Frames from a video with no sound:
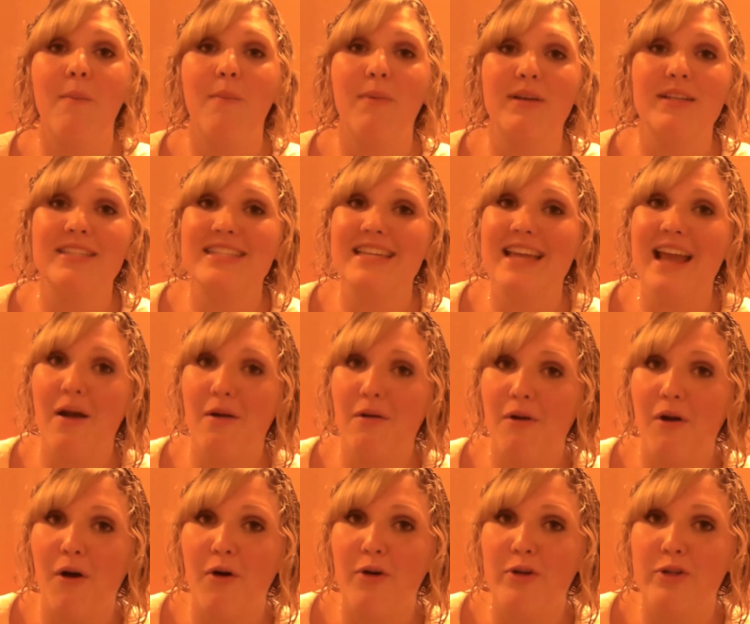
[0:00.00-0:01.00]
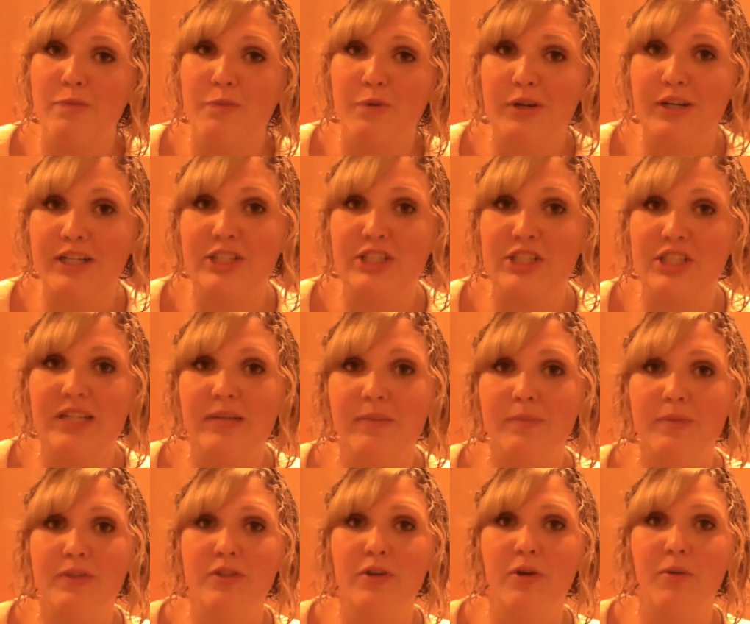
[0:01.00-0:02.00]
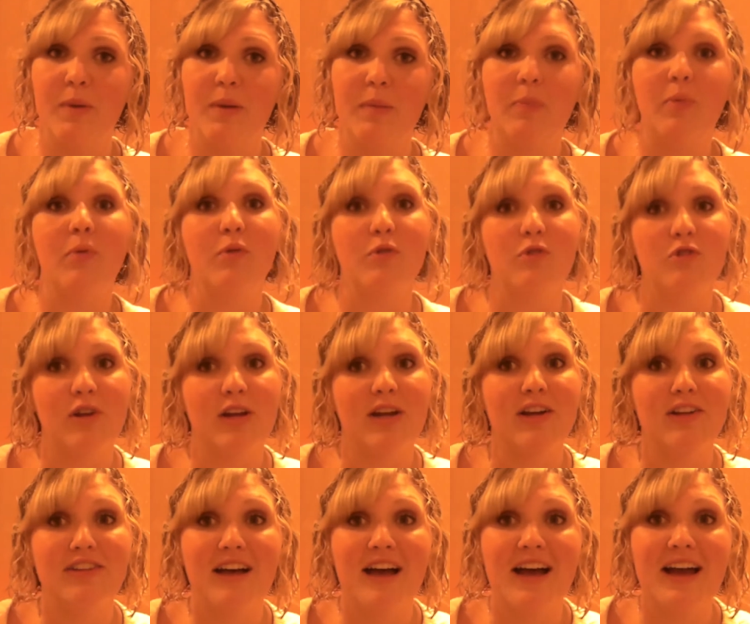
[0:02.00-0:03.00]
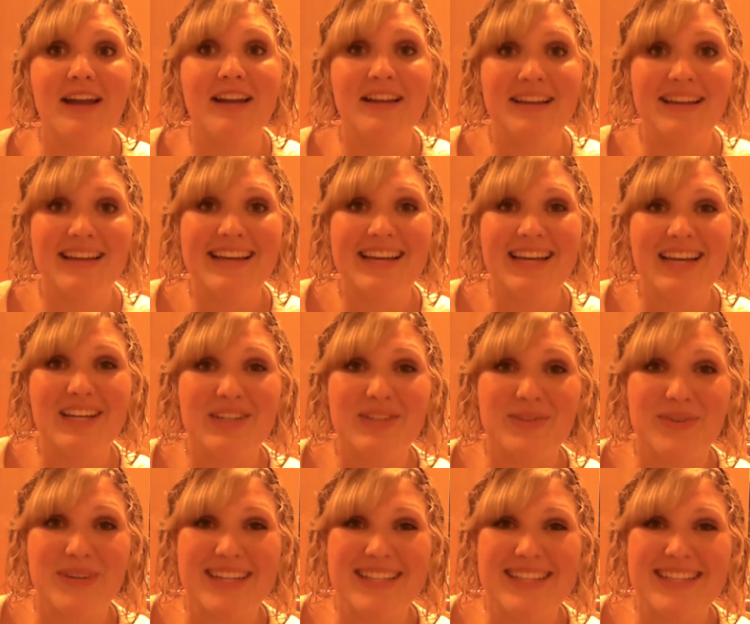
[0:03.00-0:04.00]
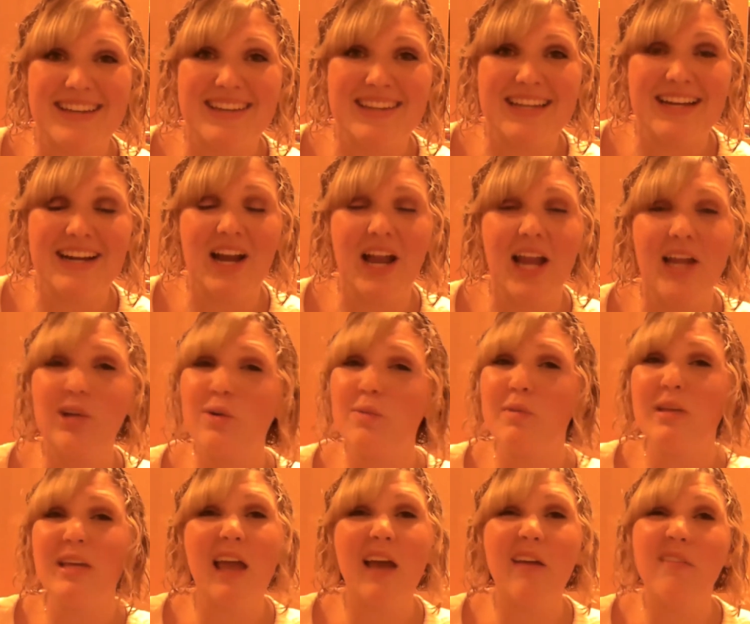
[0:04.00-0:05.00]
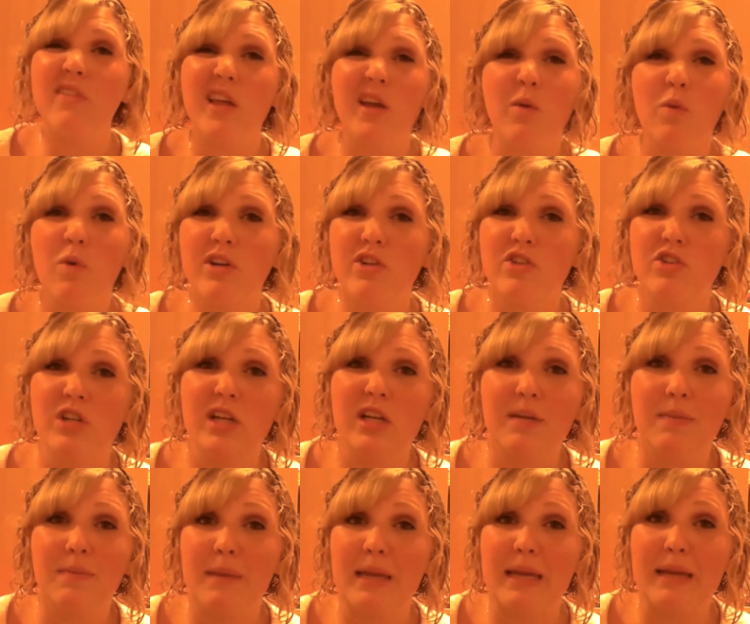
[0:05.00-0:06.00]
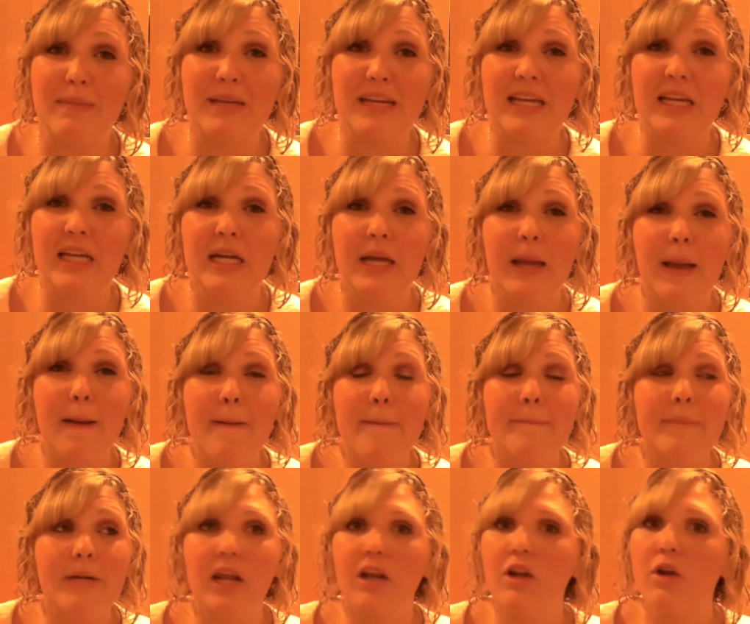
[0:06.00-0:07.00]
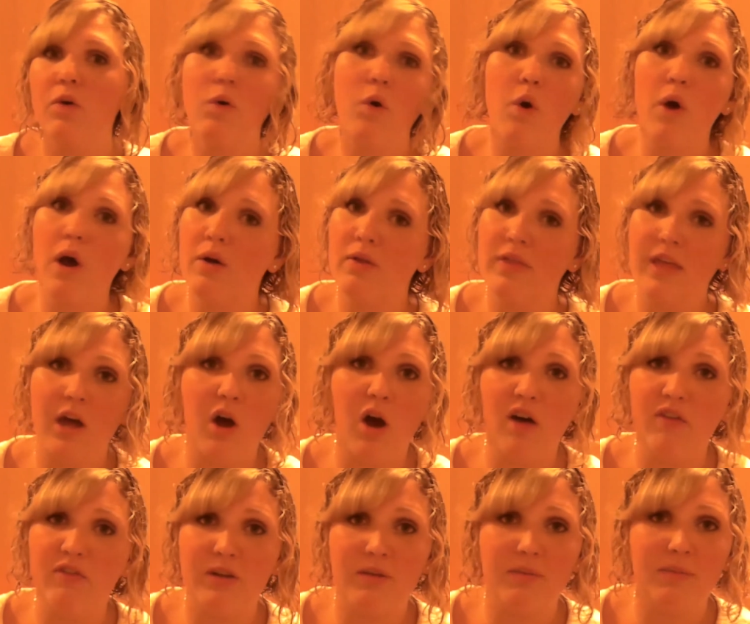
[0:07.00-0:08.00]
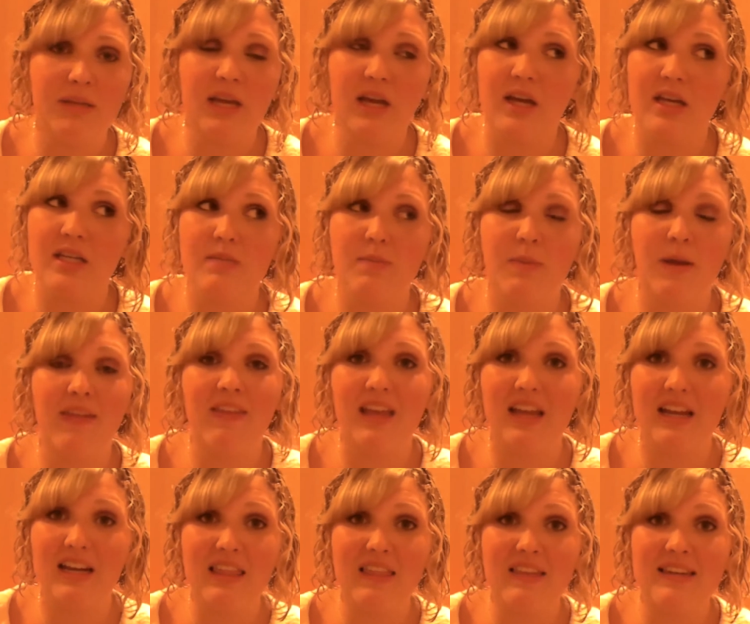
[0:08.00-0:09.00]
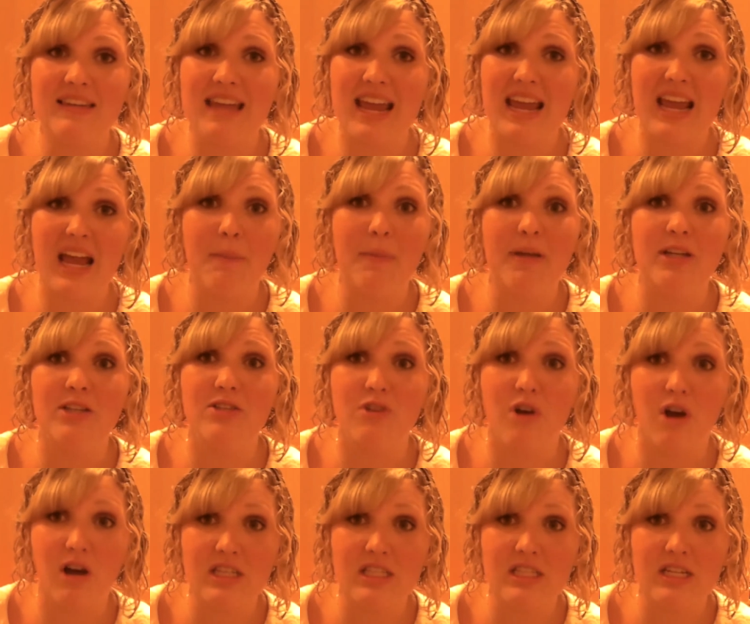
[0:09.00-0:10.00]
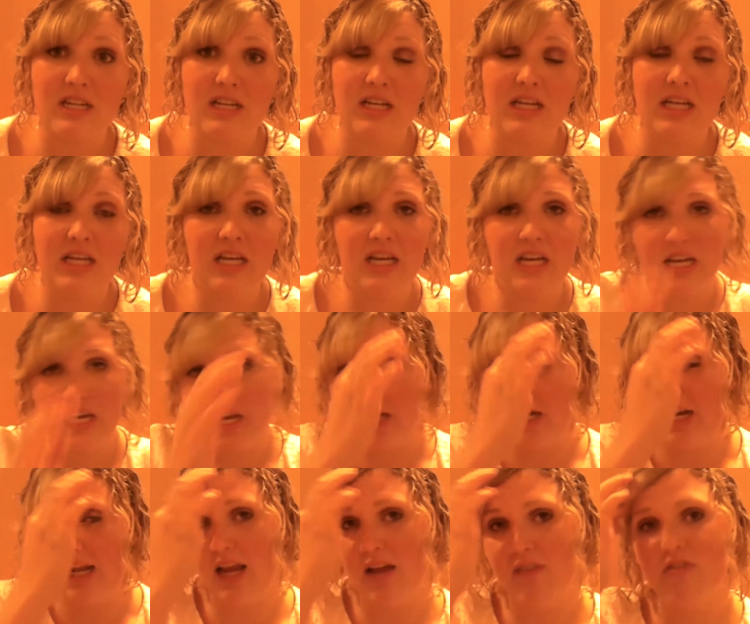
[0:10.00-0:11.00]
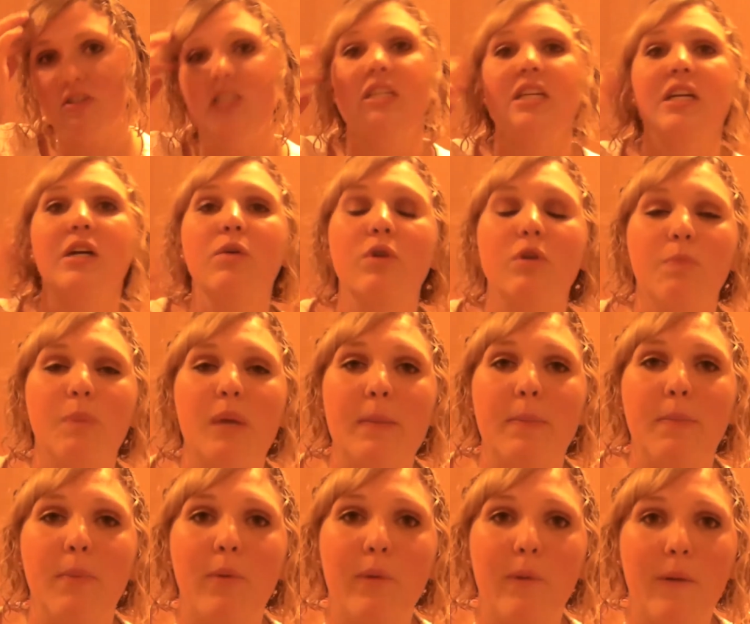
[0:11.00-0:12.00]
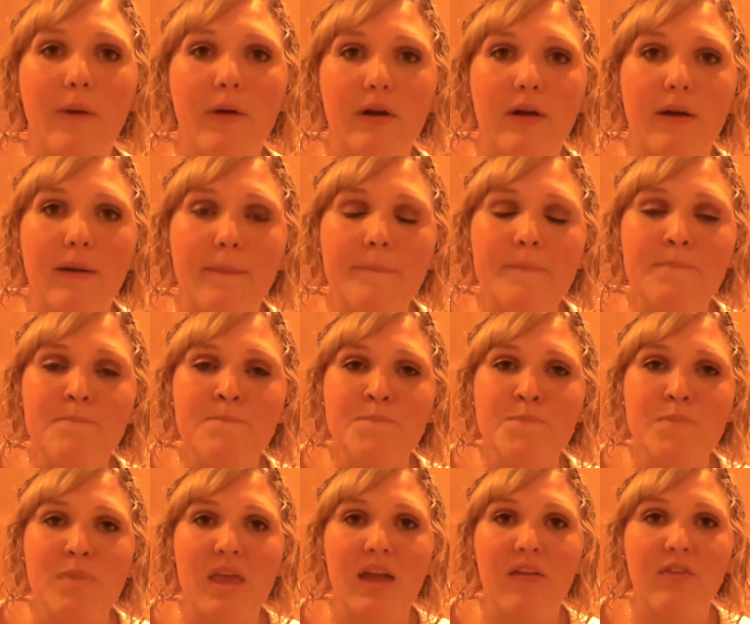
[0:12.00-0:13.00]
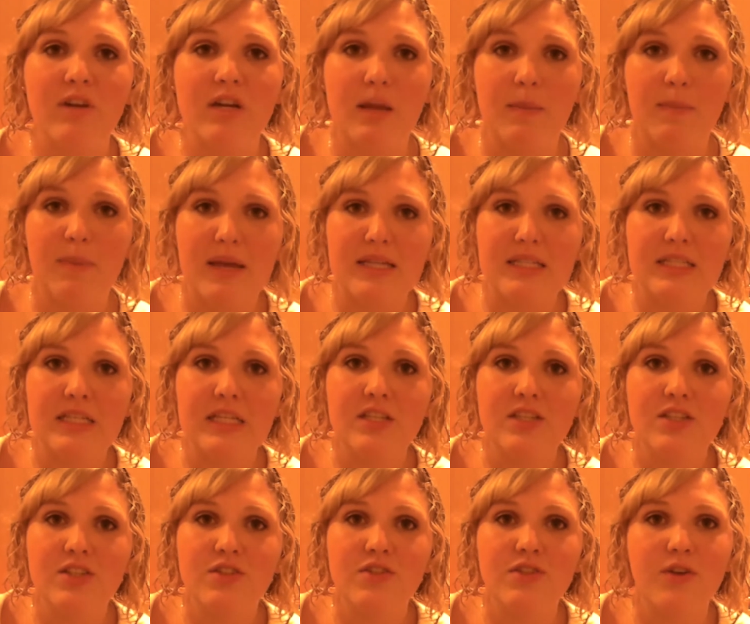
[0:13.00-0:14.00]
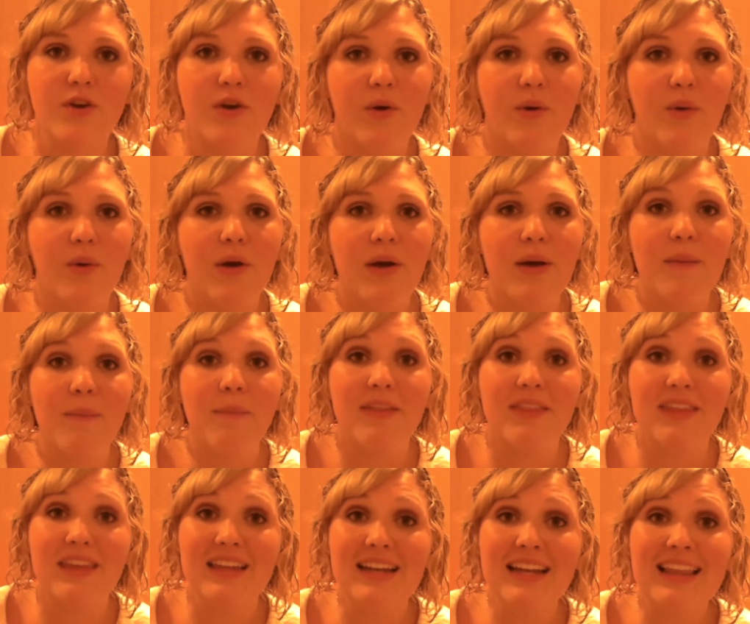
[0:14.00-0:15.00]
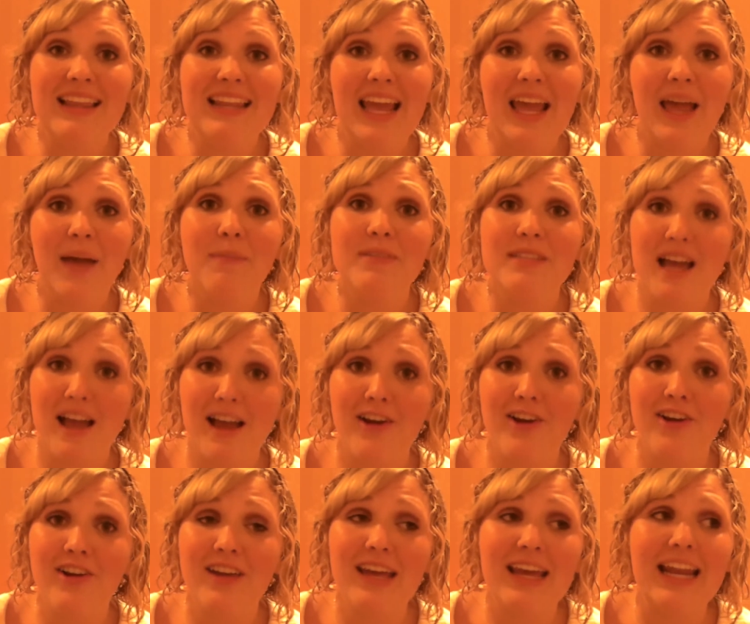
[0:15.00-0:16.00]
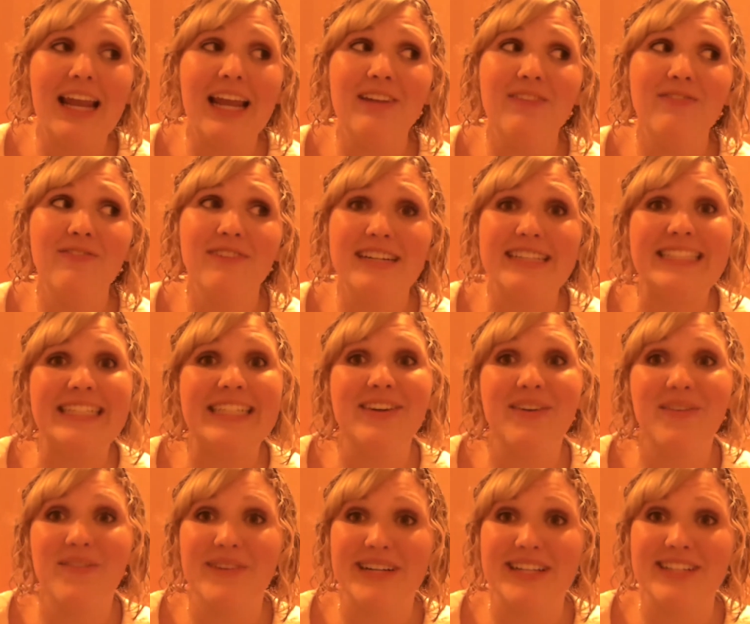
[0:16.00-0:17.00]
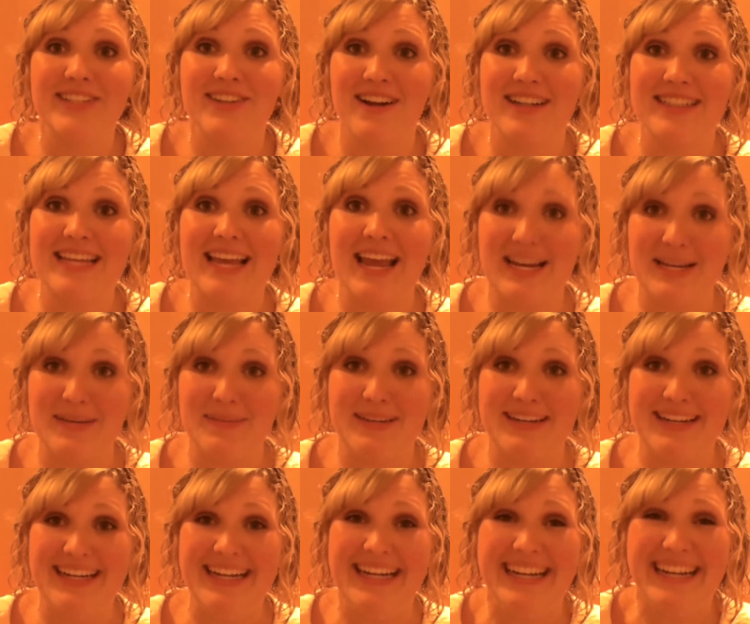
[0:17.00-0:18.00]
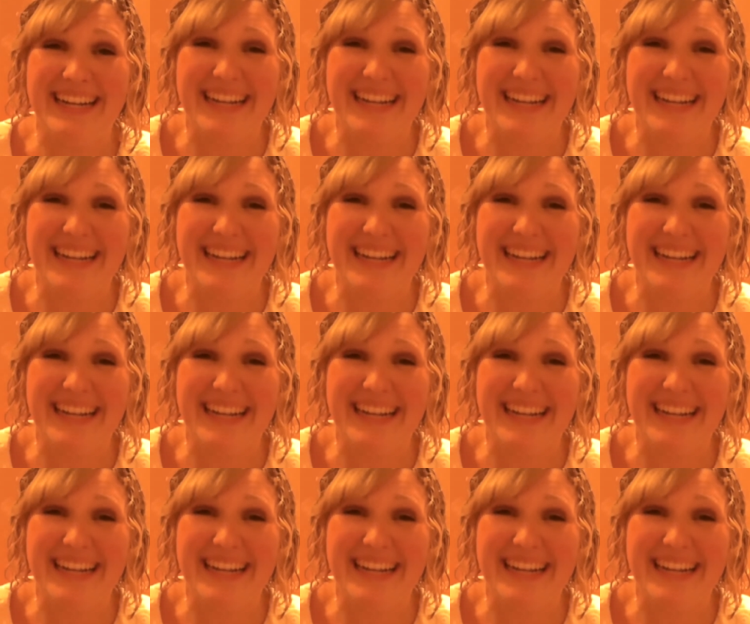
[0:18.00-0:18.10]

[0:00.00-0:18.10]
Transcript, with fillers: Plus, the alcohol is pretty cheap, so people who drink a lot enjoy it down there. I normally have like one drink, maybe, but I don't go out that often because by the end of the day, I'm exhausted and I have to deal with people on a everyday basis. So at the end of the day, I'm tired and I really don't want to talk to anybody.